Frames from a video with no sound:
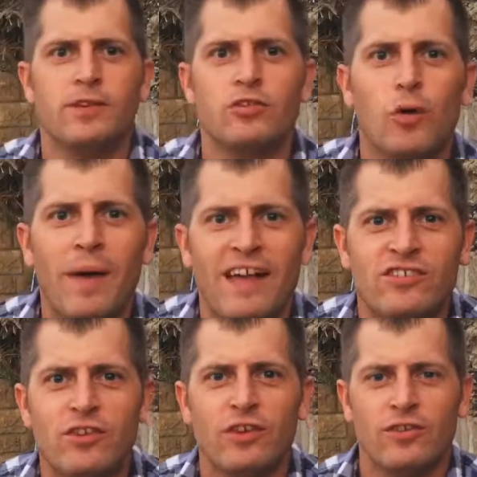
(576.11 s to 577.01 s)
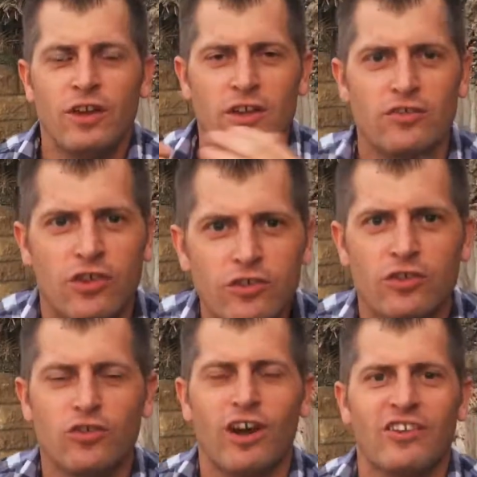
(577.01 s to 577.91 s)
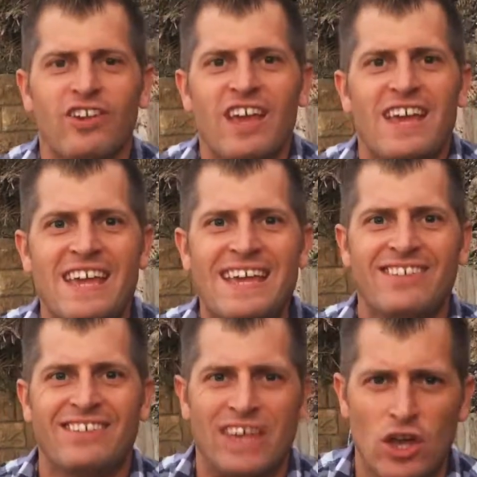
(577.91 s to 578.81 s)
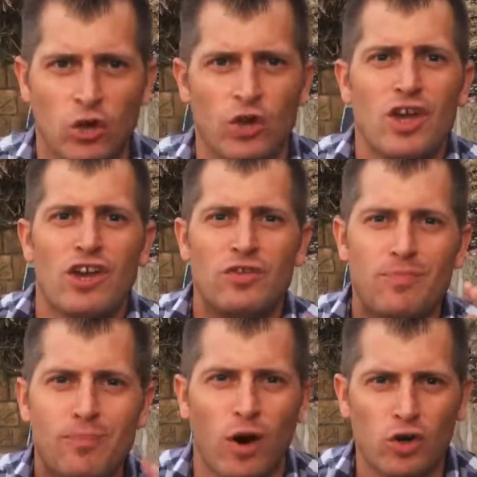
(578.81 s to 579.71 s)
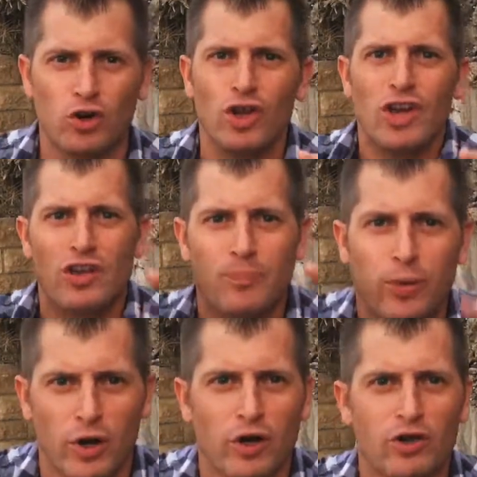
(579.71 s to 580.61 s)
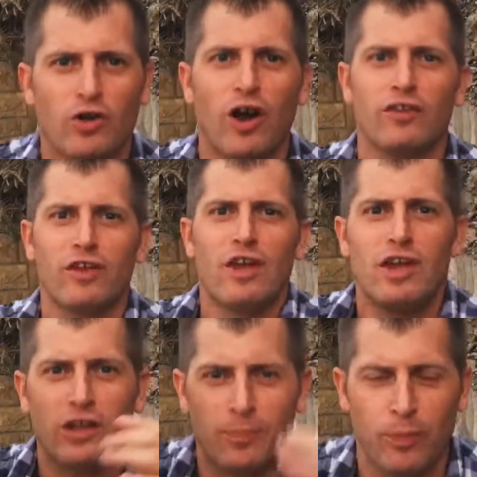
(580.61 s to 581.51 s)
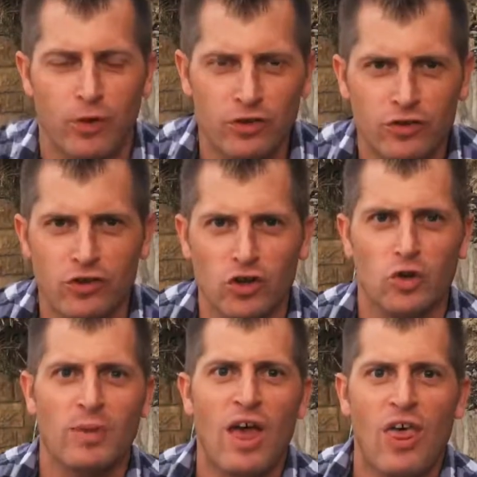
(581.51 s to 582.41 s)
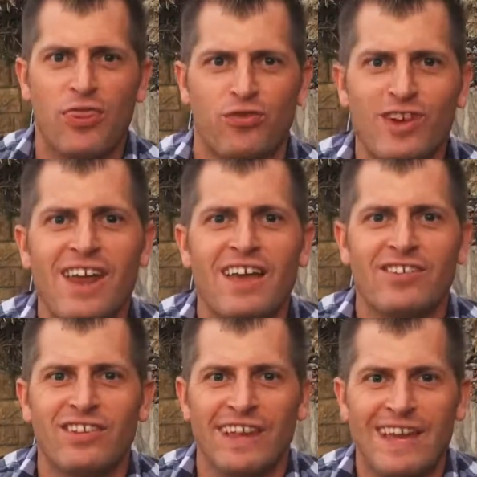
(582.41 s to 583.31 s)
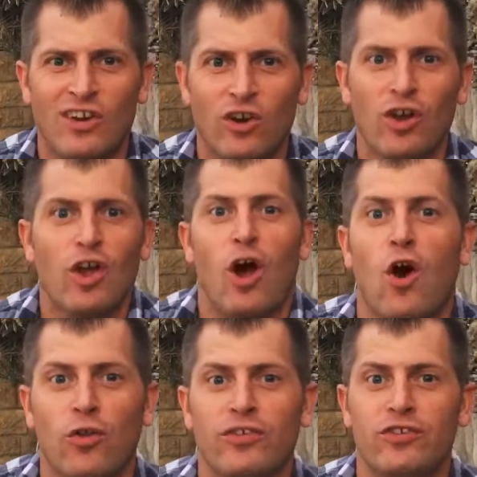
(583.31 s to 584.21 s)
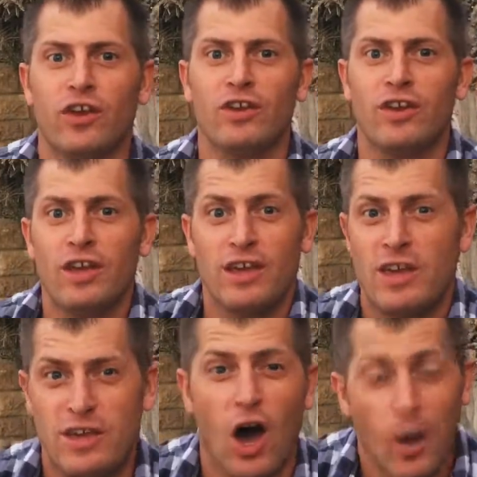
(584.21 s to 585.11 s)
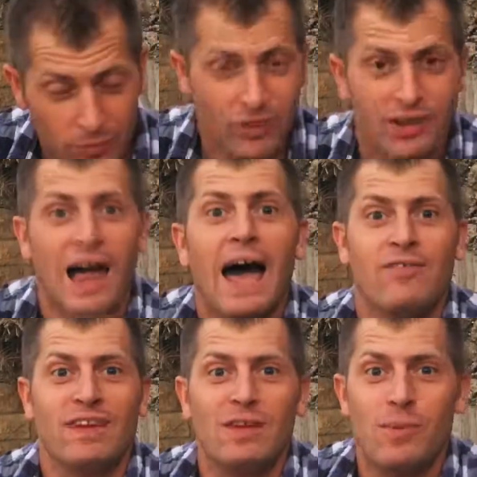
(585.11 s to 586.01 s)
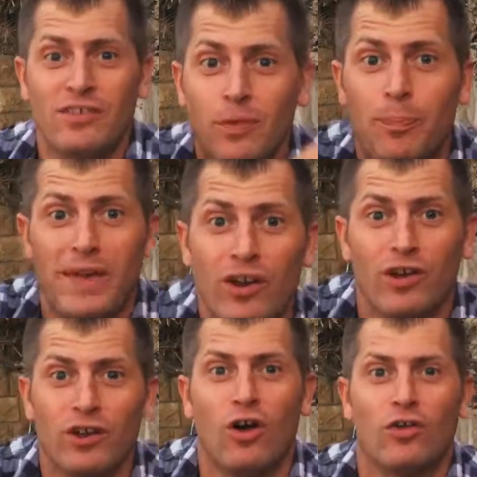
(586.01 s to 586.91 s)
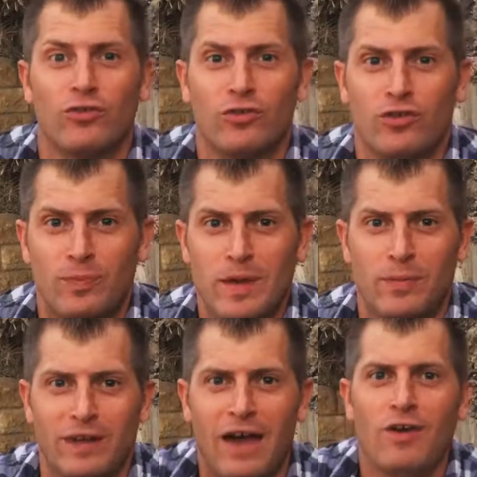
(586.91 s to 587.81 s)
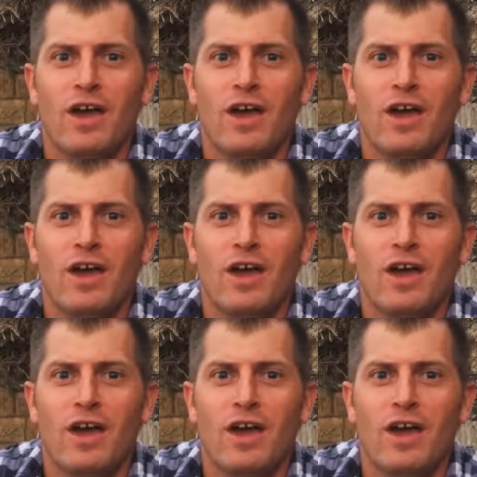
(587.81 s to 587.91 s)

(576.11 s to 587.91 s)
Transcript: So imagine this. Jesus Christ, he gets killed. He's murdered. He's put on a cross. He gets put in the tomb. 3 days later, all of a sudden, he comes alive again. He begins appearing to all sorts of people. Now,